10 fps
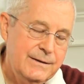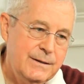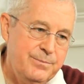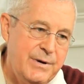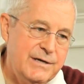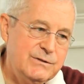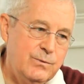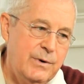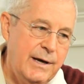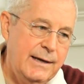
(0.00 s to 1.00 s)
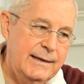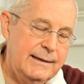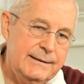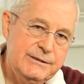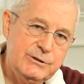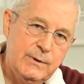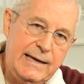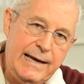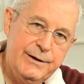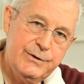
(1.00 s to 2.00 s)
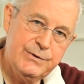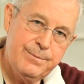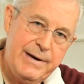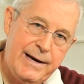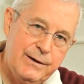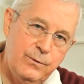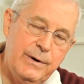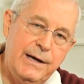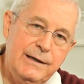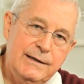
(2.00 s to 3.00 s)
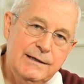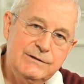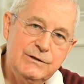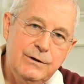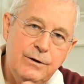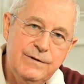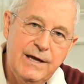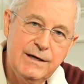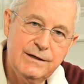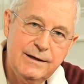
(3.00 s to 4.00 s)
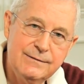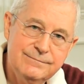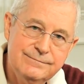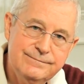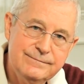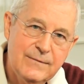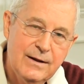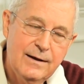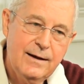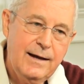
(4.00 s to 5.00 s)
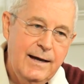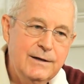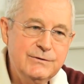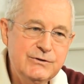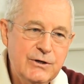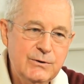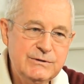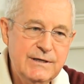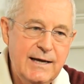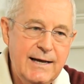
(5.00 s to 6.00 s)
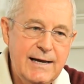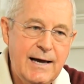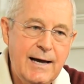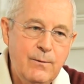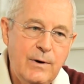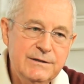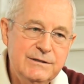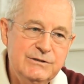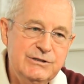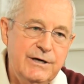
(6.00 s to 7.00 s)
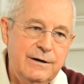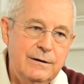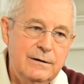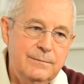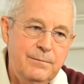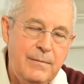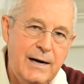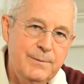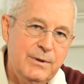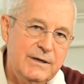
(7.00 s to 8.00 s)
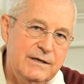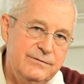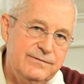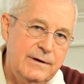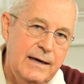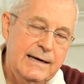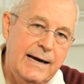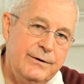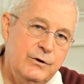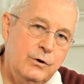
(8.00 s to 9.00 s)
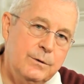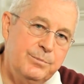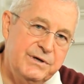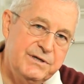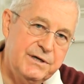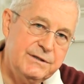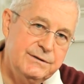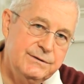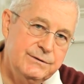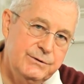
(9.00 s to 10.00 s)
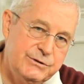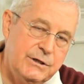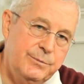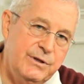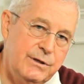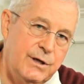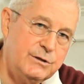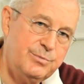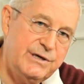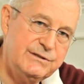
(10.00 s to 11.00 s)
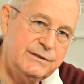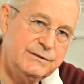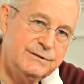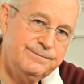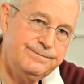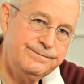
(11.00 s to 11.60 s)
The best way, at least to allow you to back away, is to know the ending. And so today I want to share my belief in how you can predict who's going to be the next president.